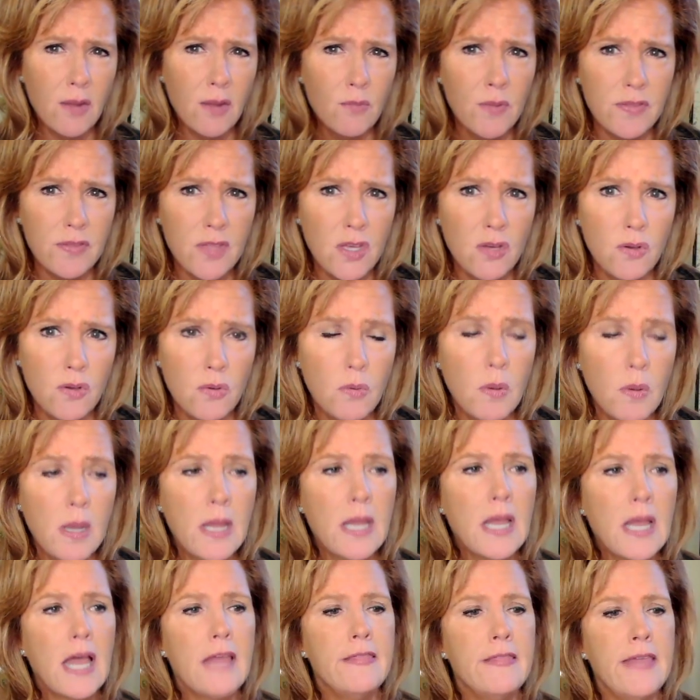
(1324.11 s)
with you.
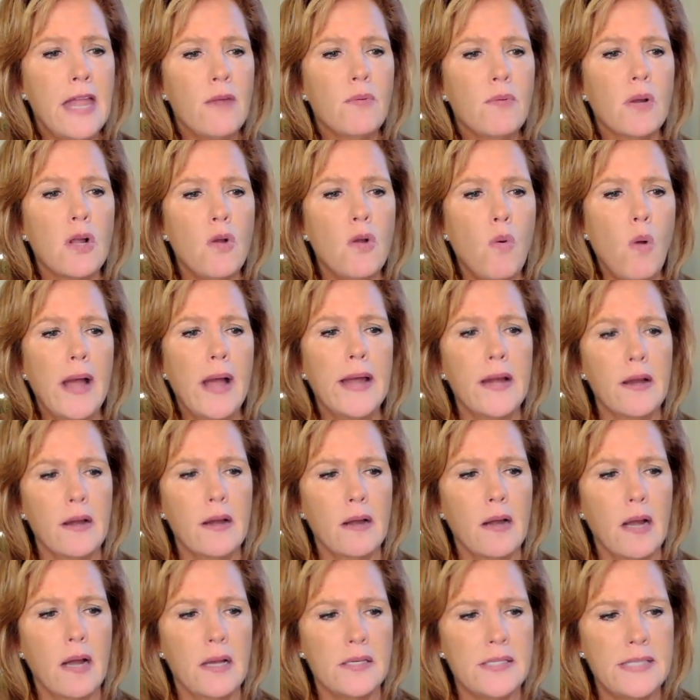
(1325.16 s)
They
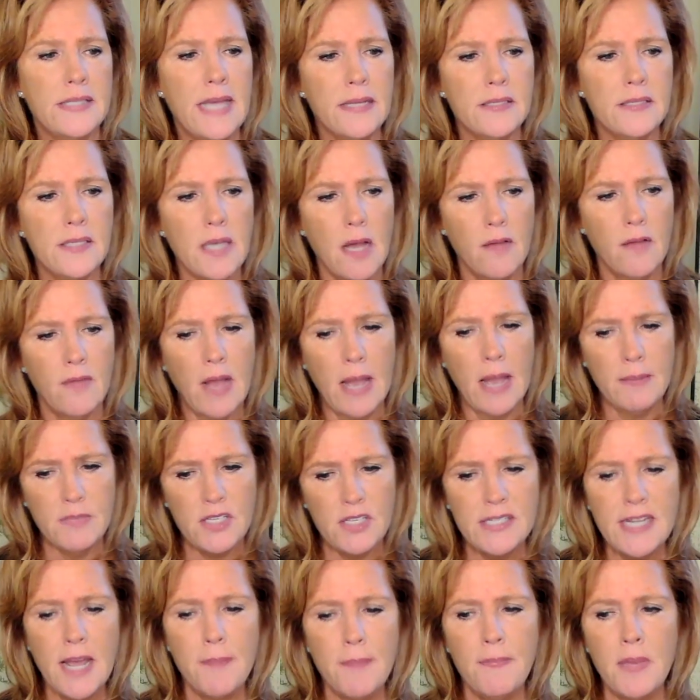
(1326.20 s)
require a sense of, I'm
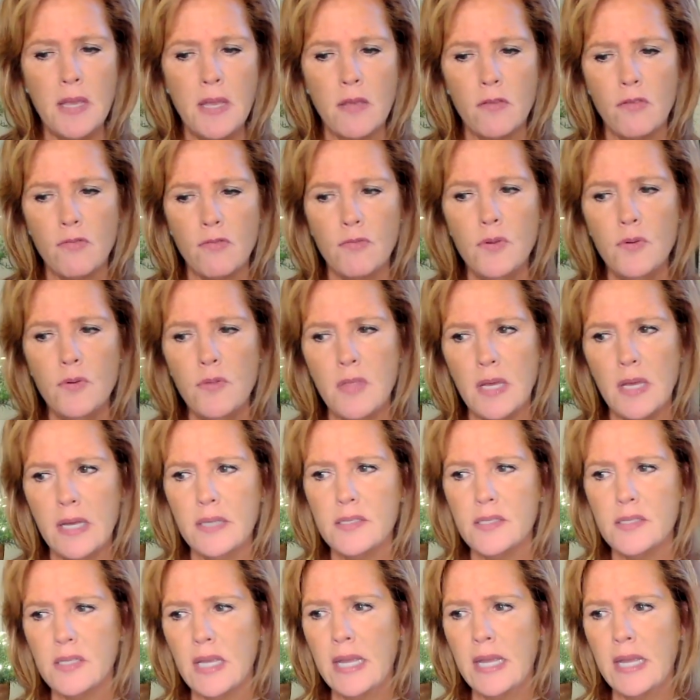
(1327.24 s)
stepping through
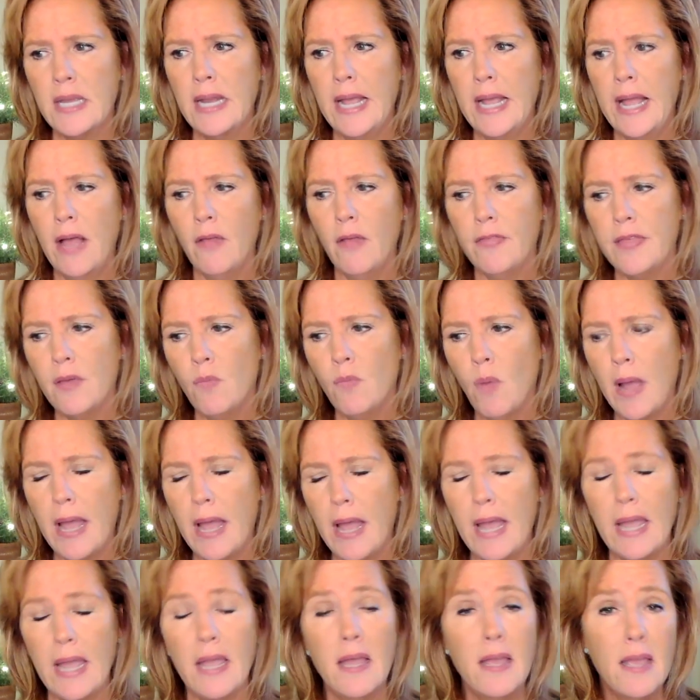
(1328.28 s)
this in a healthy
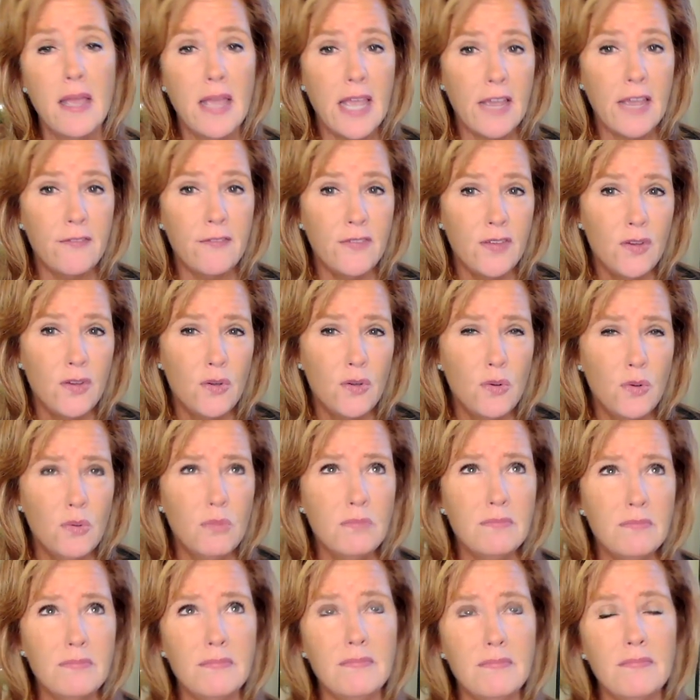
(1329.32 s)
way. If you
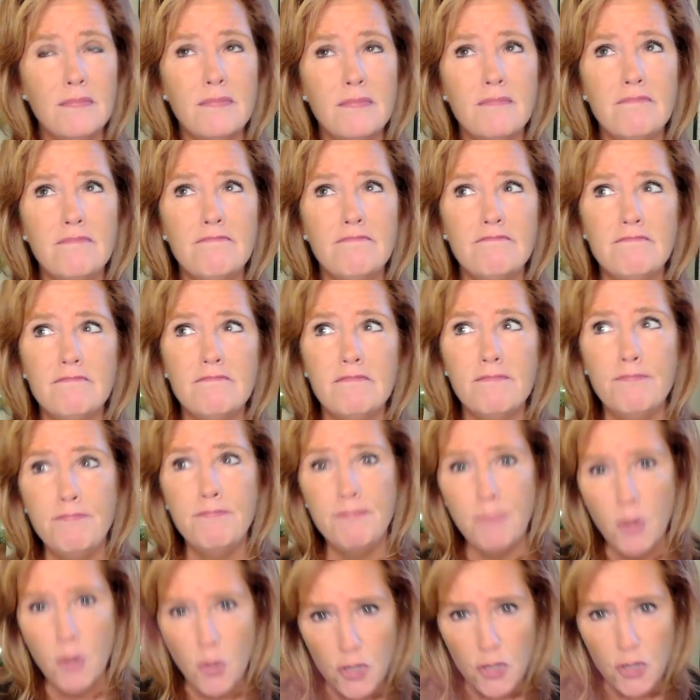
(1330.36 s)

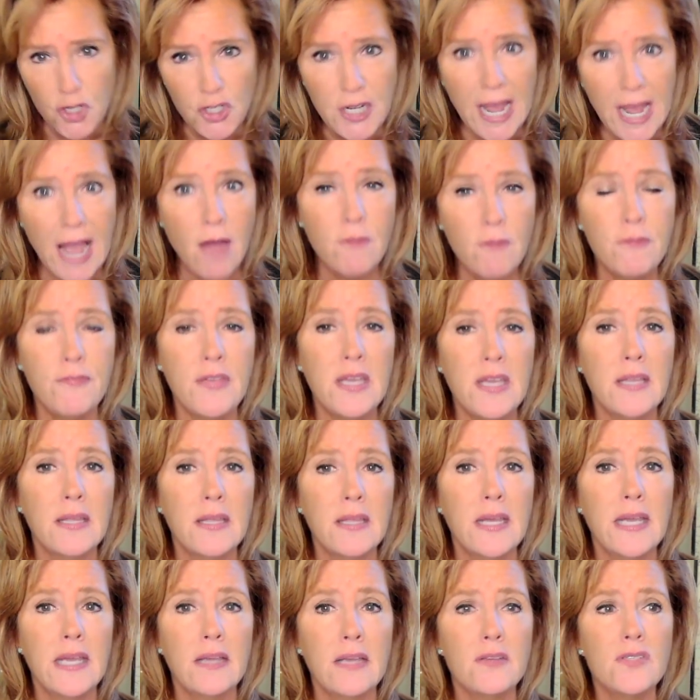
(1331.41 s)
push down
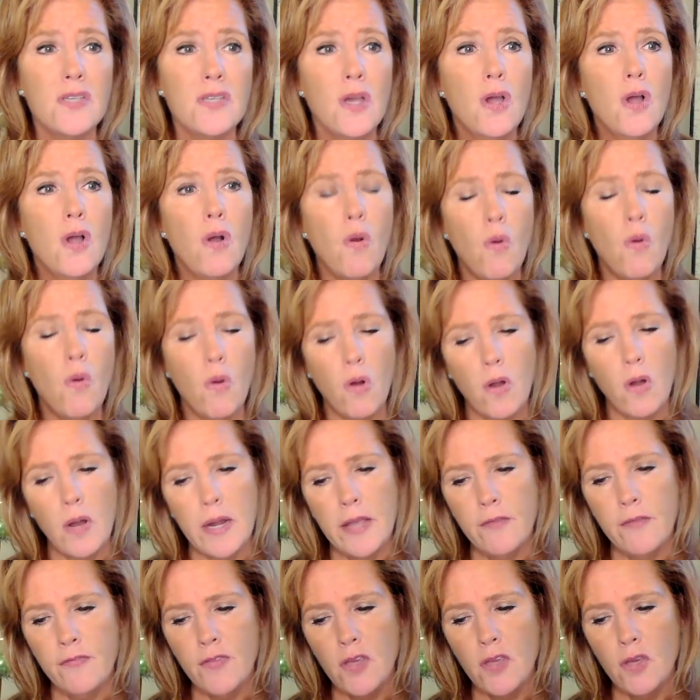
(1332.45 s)
feelings, or
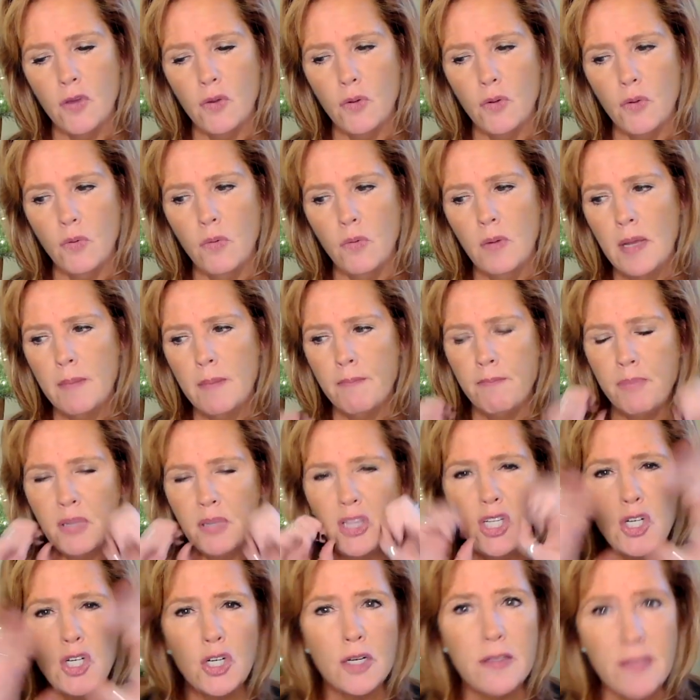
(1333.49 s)
if you
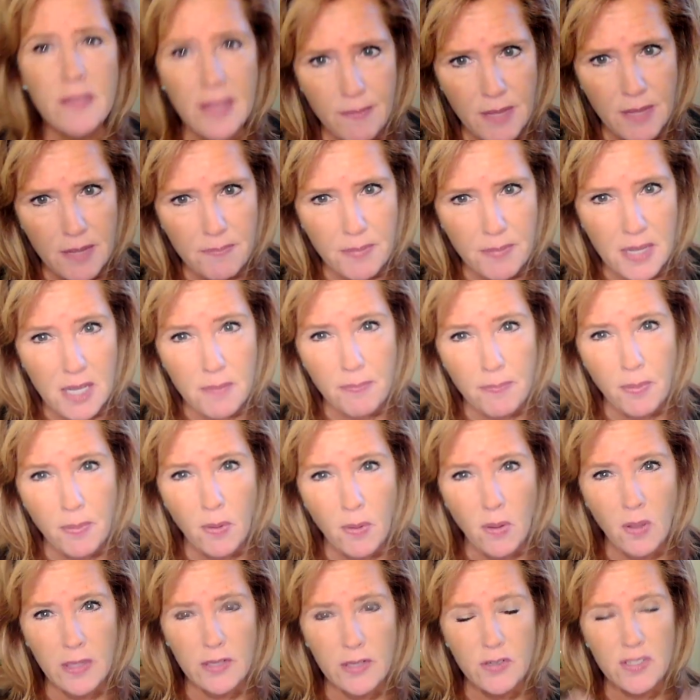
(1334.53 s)
blurt them at
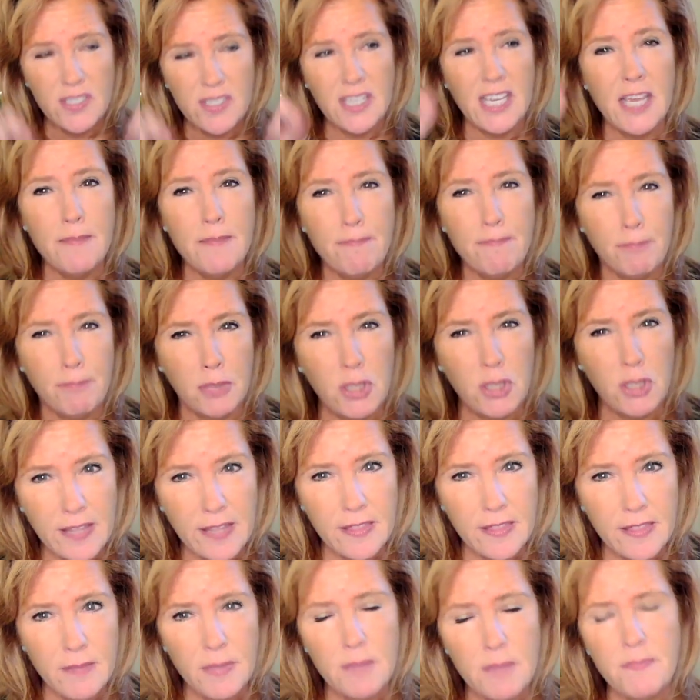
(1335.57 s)
people and you just keep blurting
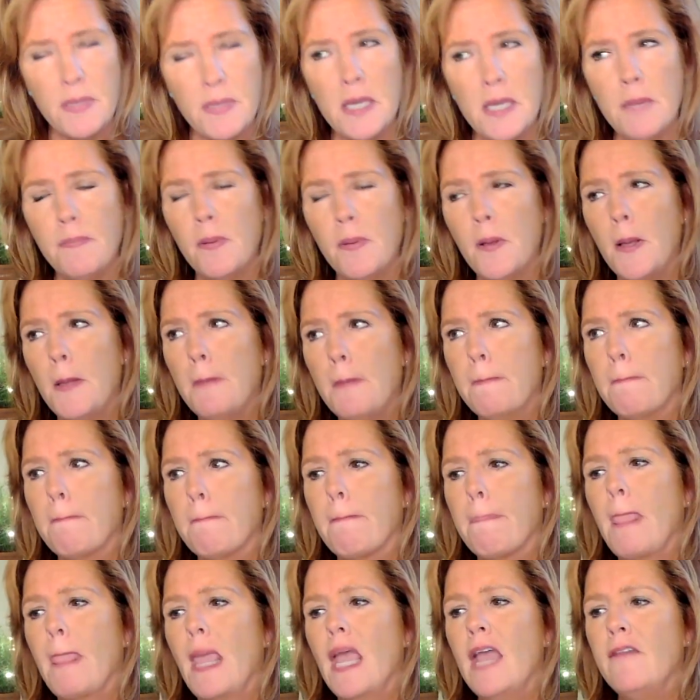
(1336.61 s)
them at people,
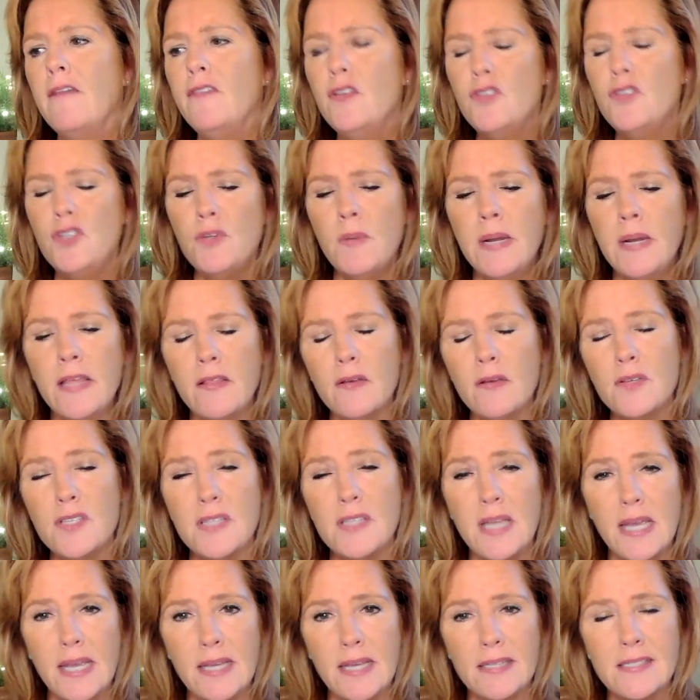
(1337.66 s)
if you do any of those
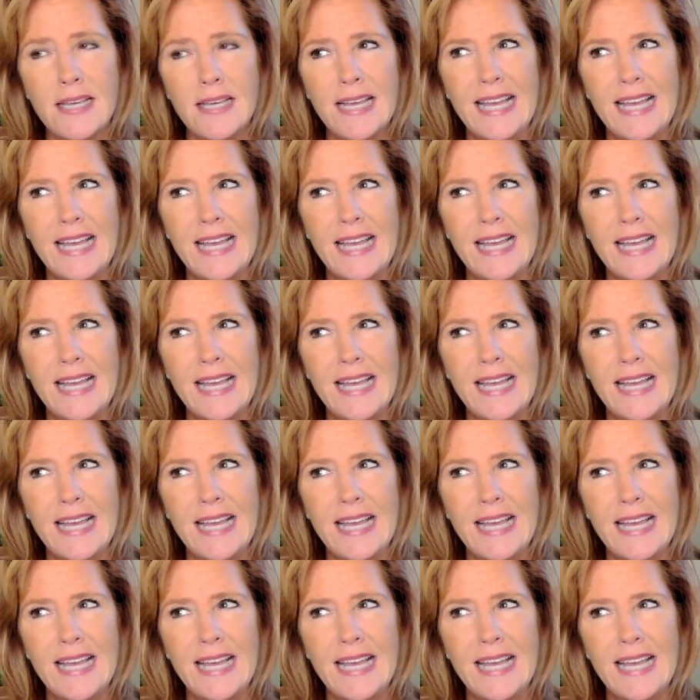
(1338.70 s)
things,